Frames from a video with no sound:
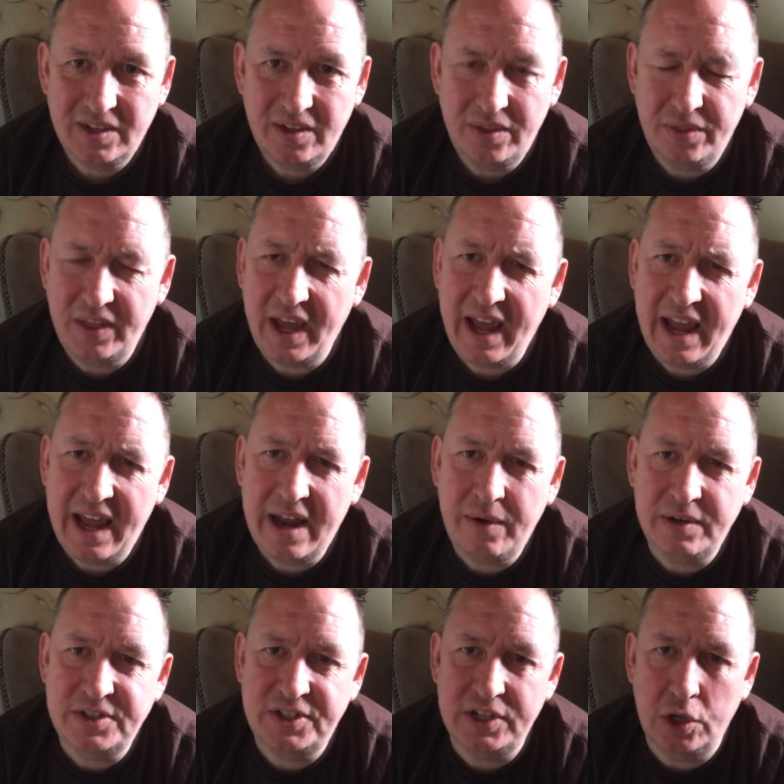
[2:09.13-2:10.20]
There
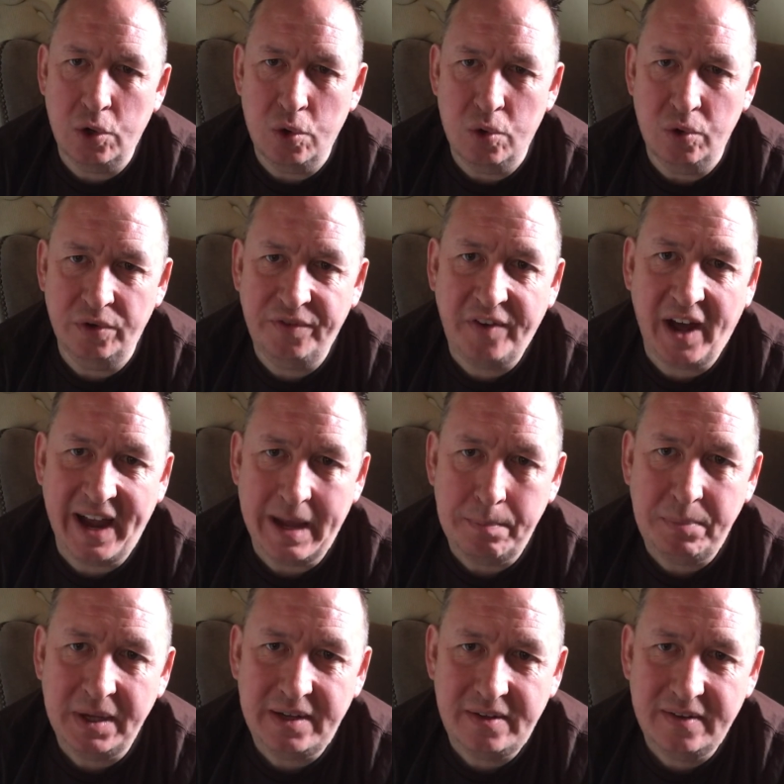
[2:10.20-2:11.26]
is the old fire
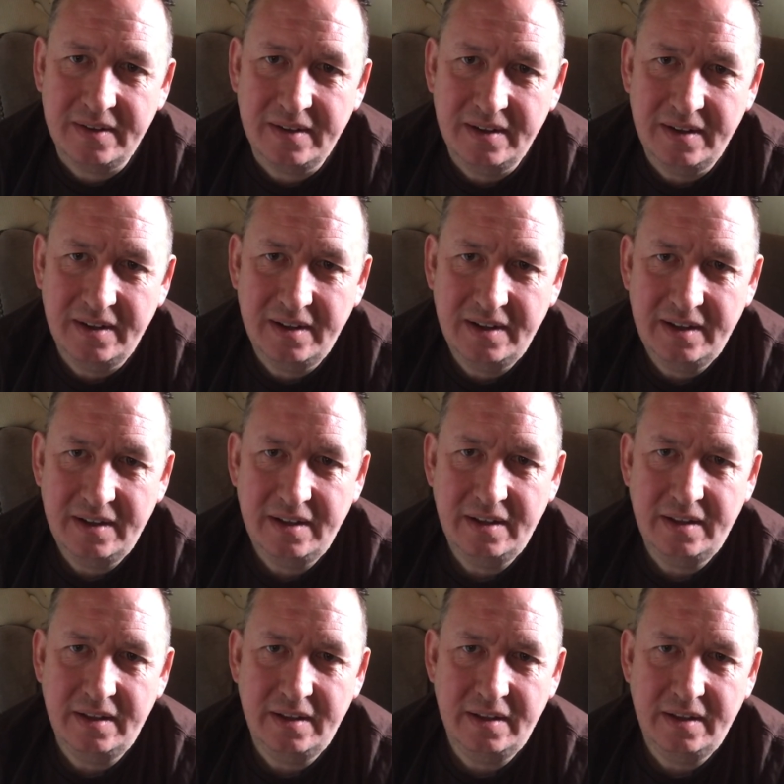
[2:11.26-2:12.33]
pit,
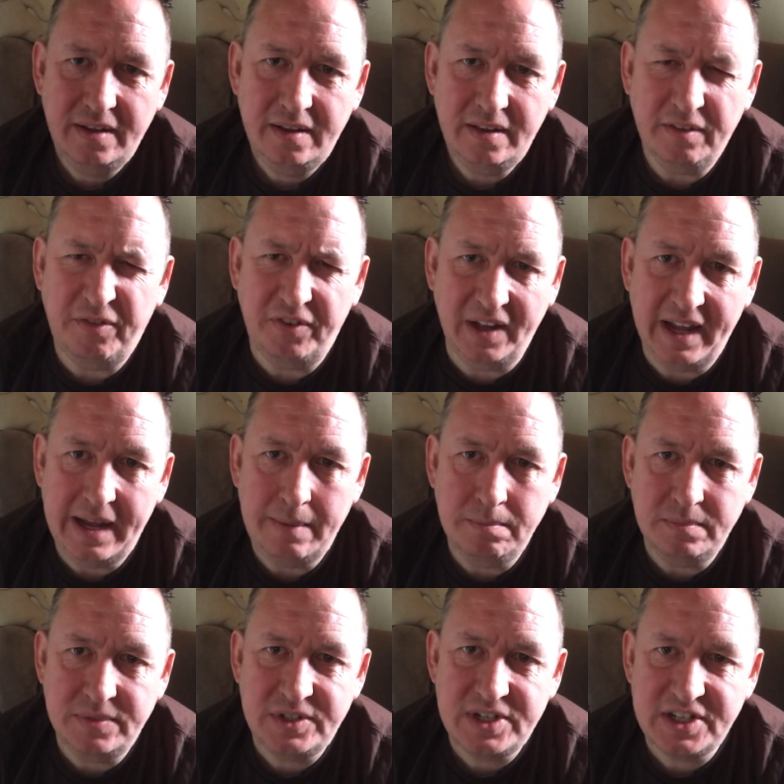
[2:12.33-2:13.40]
the
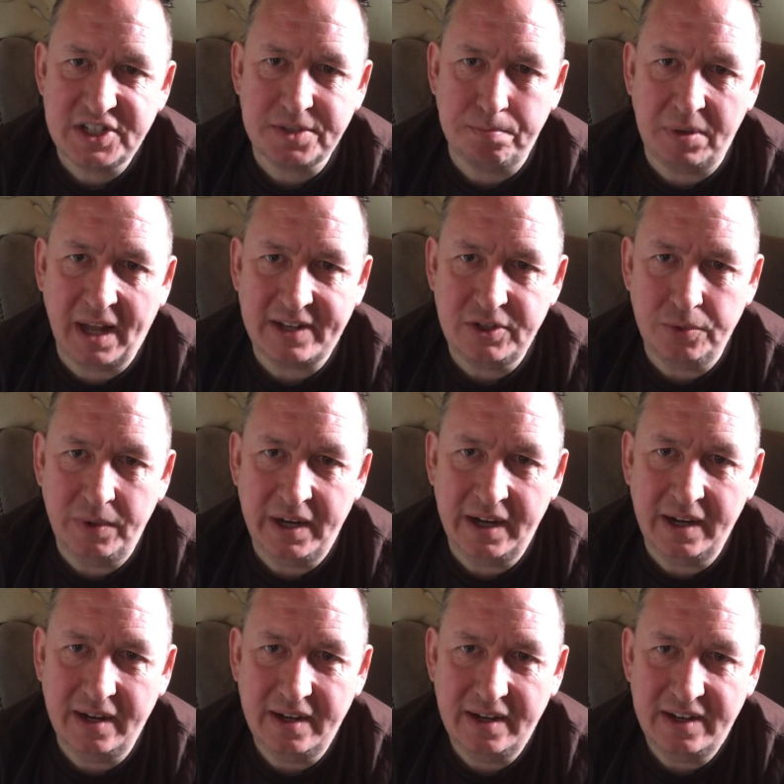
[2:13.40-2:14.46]
flames spluttering
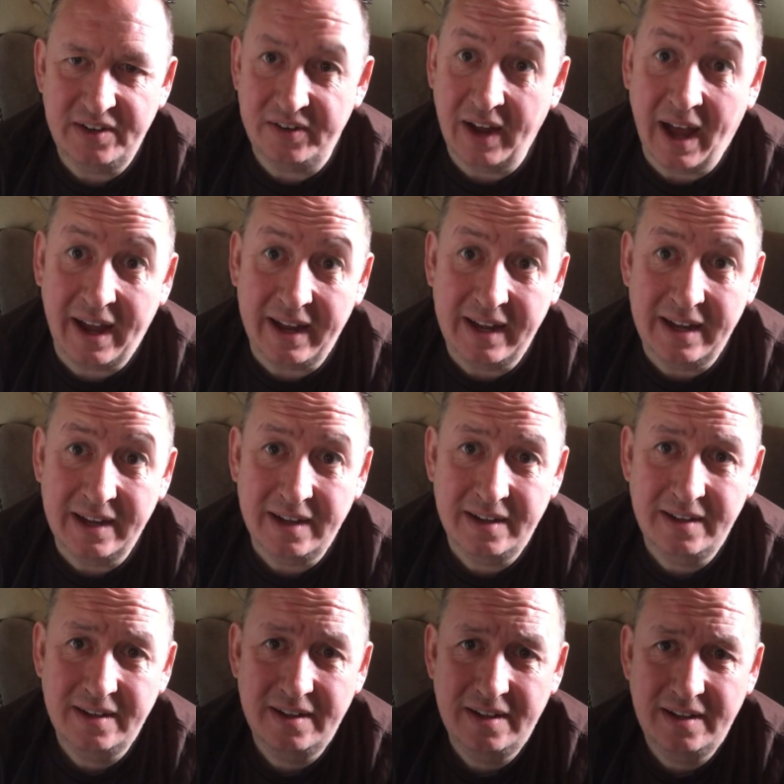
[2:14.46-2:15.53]
and dying,
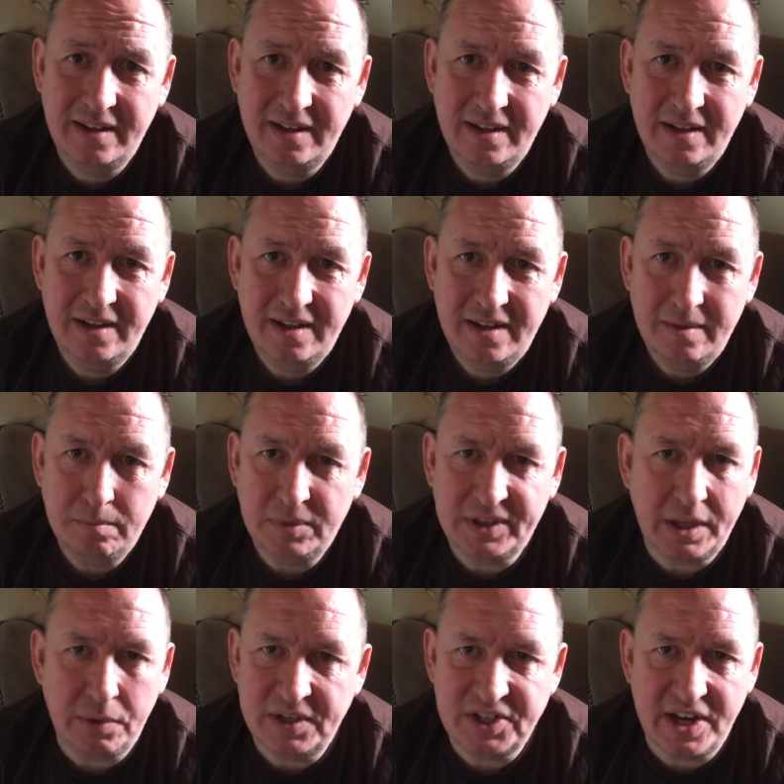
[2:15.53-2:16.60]
but
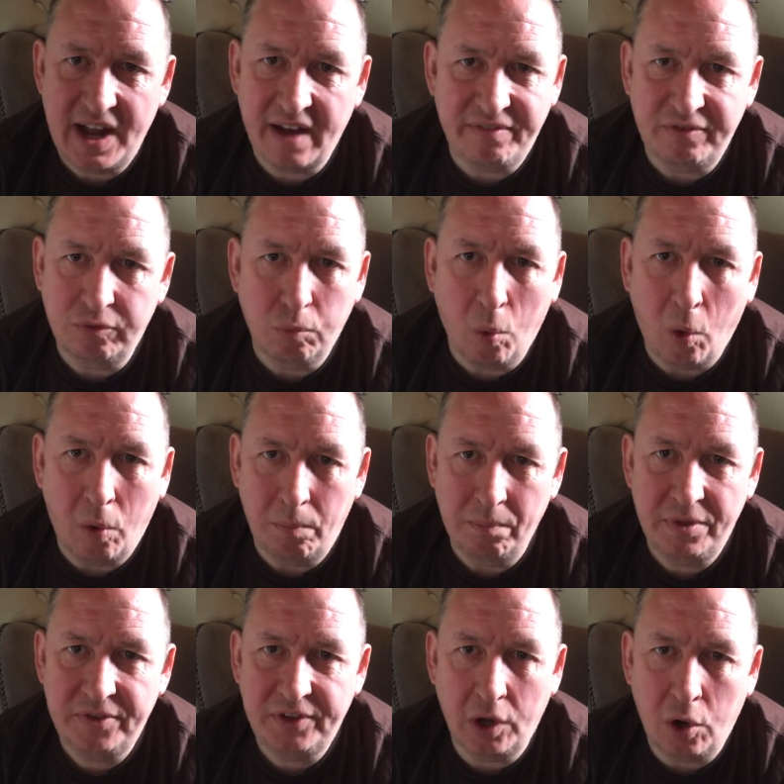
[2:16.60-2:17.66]
there is enough
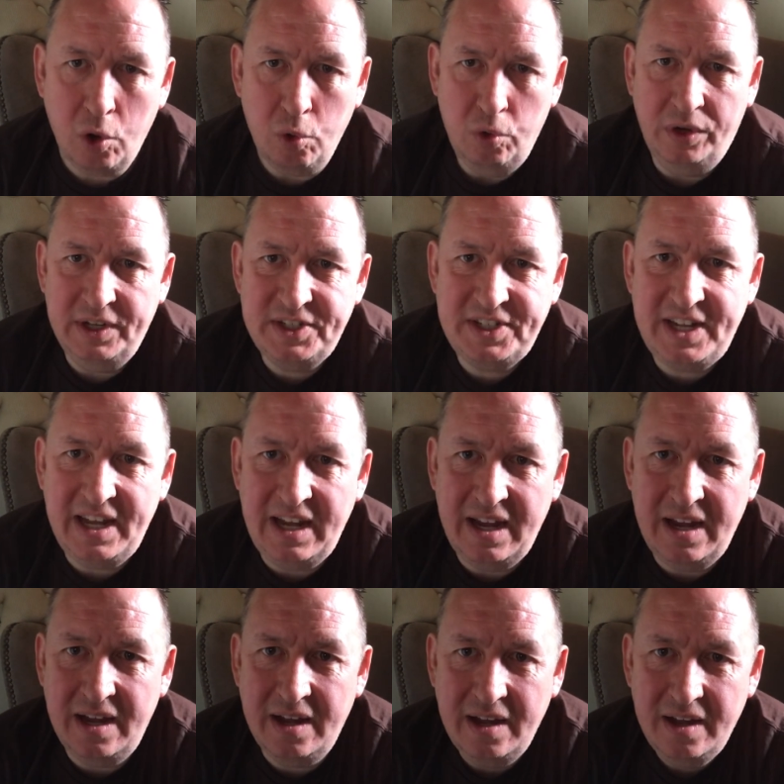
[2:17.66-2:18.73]
warmth to hold us
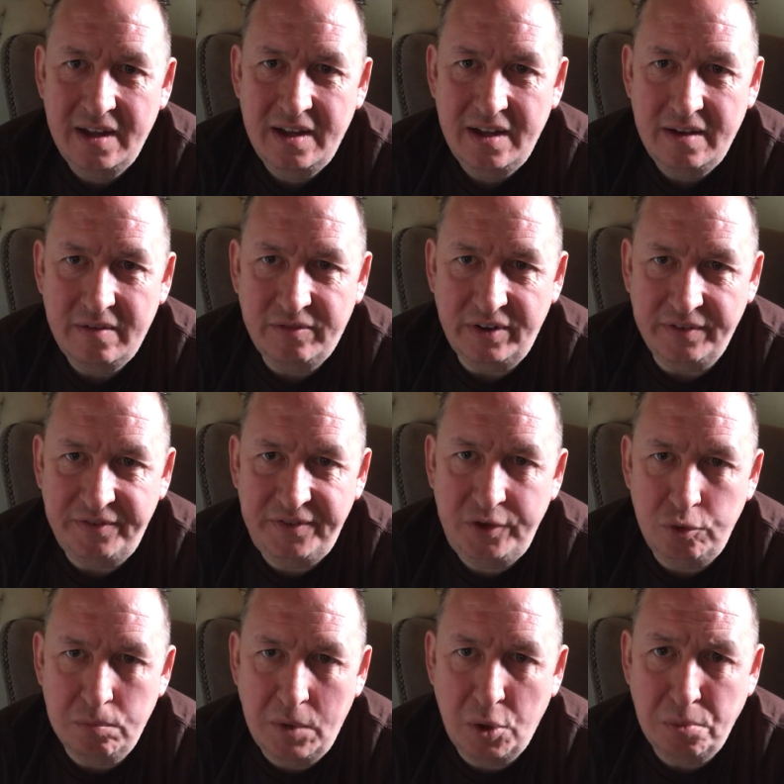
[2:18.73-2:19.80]
here for a few
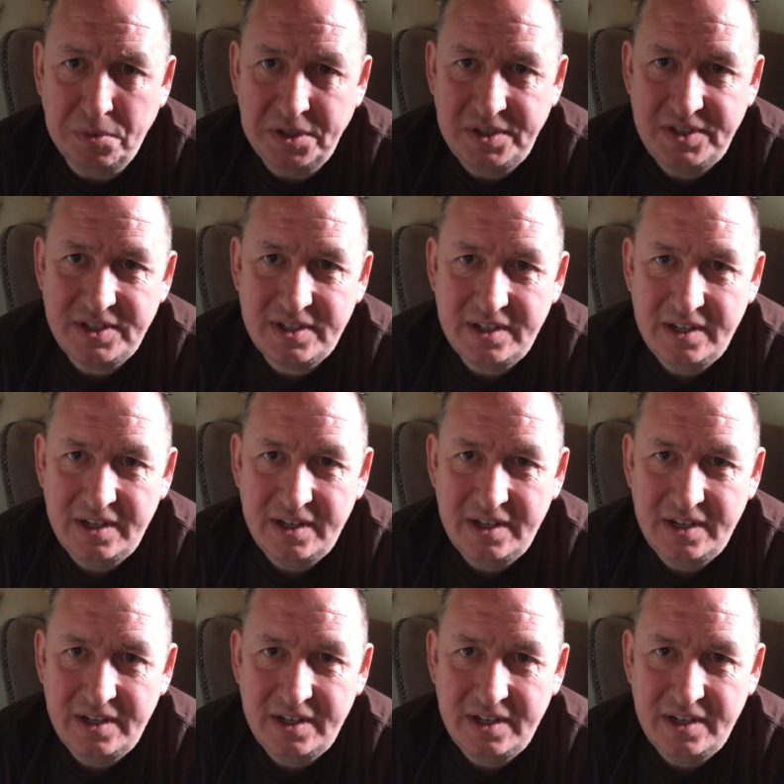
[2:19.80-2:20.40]
moments.